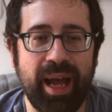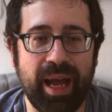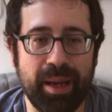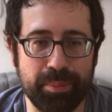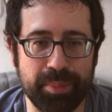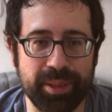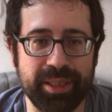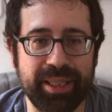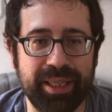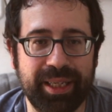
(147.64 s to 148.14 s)

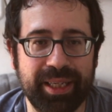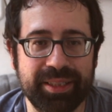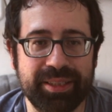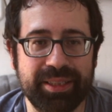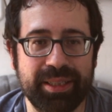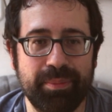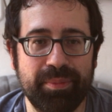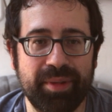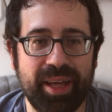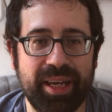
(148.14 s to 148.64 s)
at
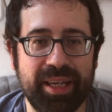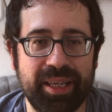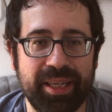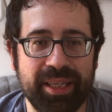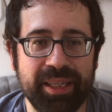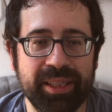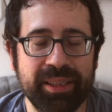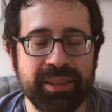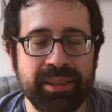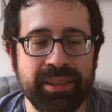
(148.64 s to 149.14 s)
Benicassim that
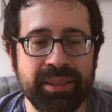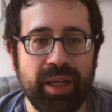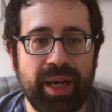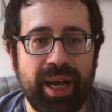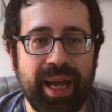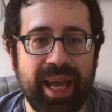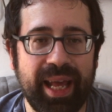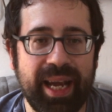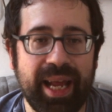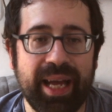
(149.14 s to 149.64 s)
year.
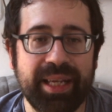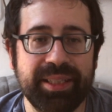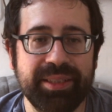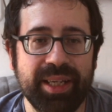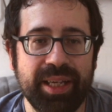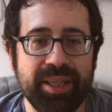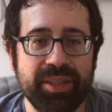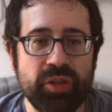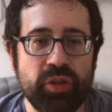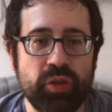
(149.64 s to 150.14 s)
I had
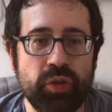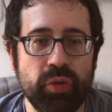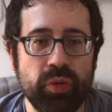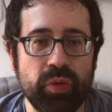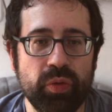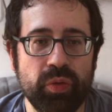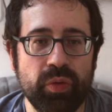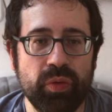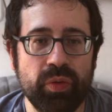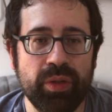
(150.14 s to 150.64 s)
access
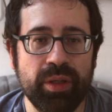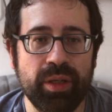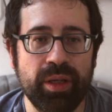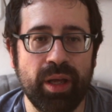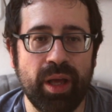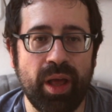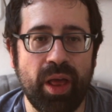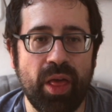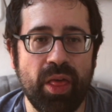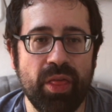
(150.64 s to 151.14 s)
to
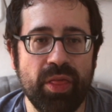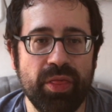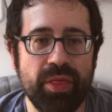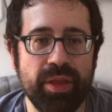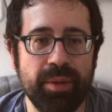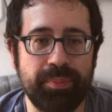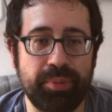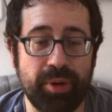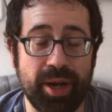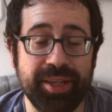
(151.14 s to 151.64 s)

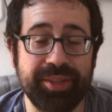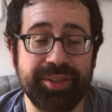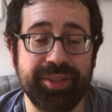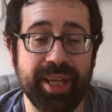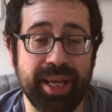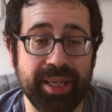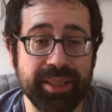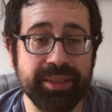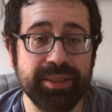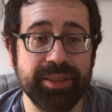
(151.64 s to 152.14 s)
the press
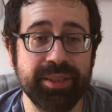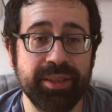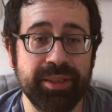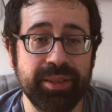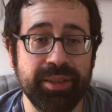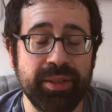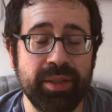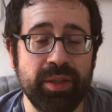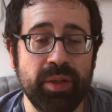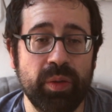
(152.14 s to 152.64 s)
tent,
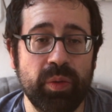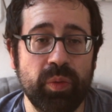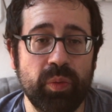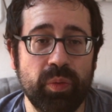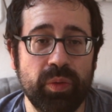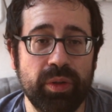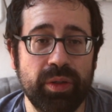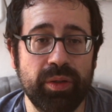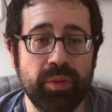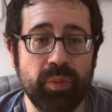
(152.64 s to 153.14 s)

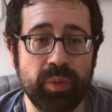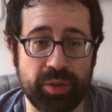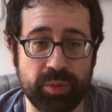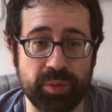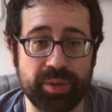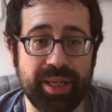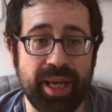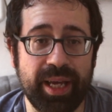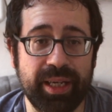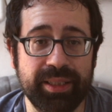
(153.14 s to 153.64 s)

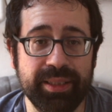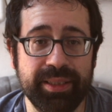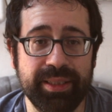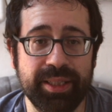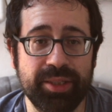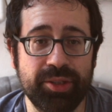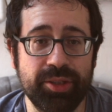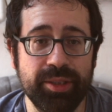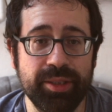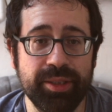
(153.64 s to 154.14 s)
which was air
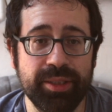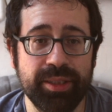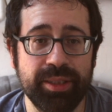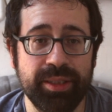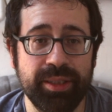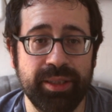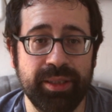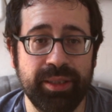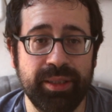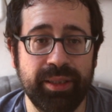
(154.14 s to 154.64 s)
conditioned,
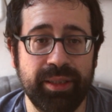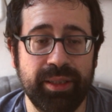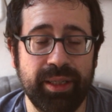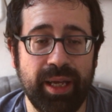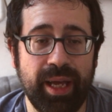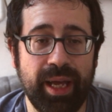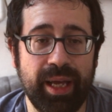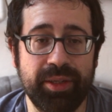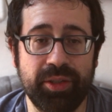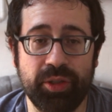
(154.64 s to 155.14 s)

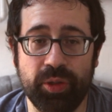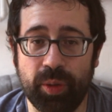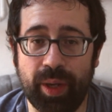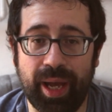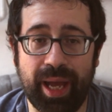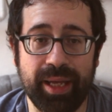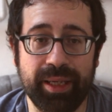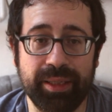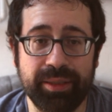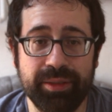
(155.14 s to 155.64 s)
and you
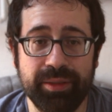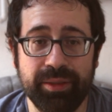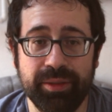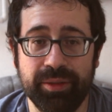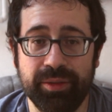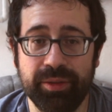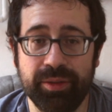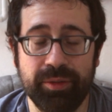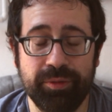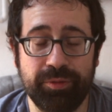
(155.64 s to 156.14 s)
had
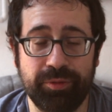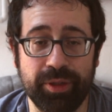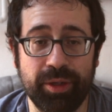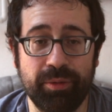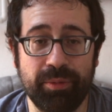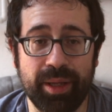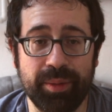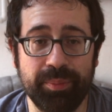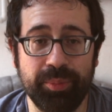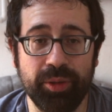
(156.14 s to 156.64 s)

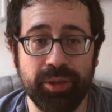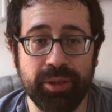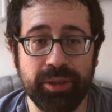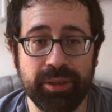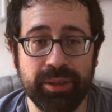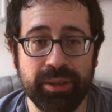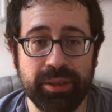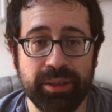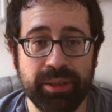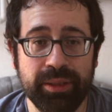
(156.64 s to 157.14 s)
free Red
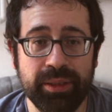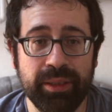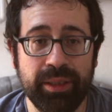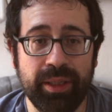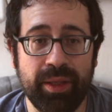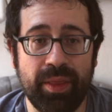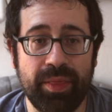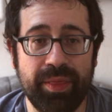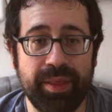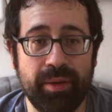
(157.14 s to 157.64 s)
Bull.
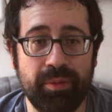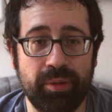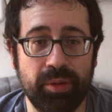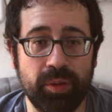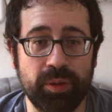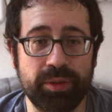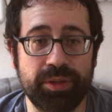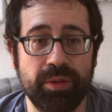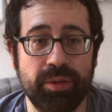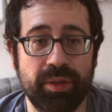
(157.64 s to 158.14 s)
There
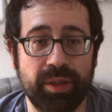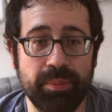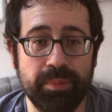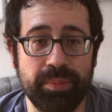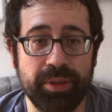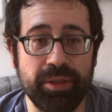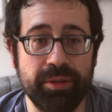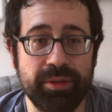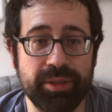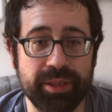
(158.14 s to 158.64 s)
were also
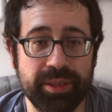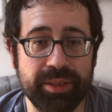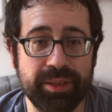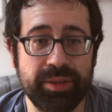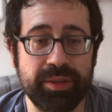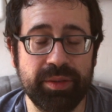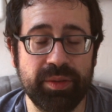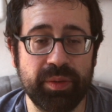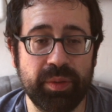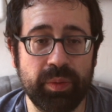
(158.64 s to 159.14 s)

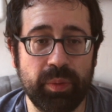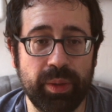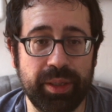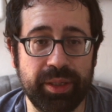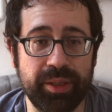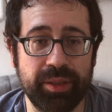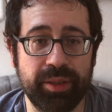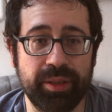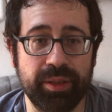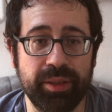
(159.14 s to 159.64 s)
computers
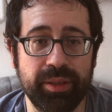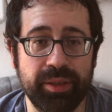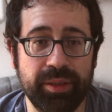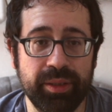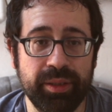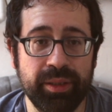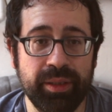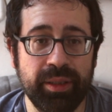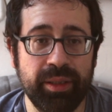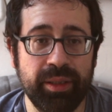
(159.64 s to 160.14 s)
where you could